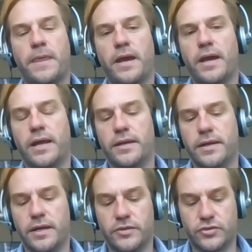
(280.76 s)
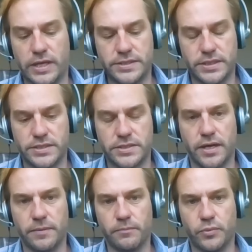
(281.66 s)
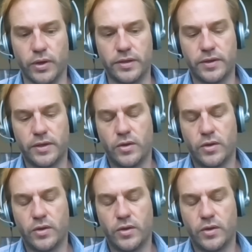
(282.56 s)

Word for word: And uh, so that's our starting point.